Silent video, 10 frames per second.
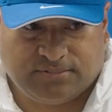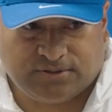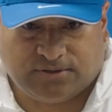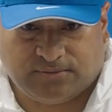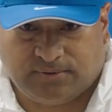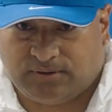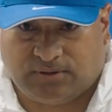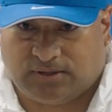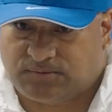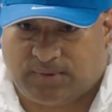So
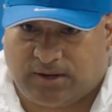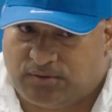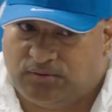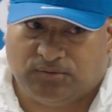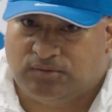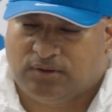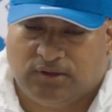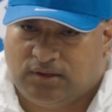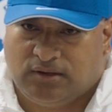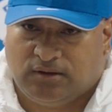it doesn't matter who
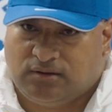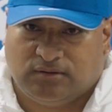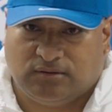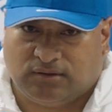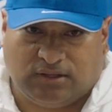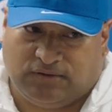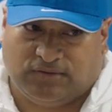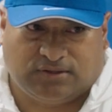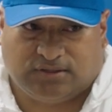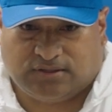the
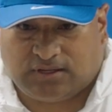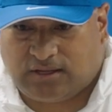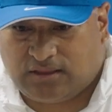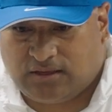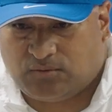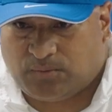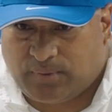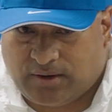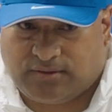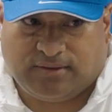defense is. I think we're
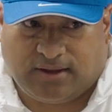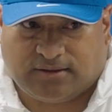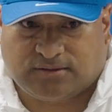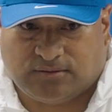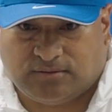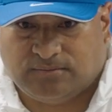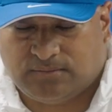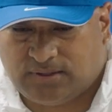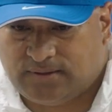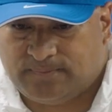better than that.
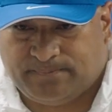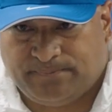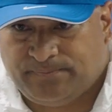So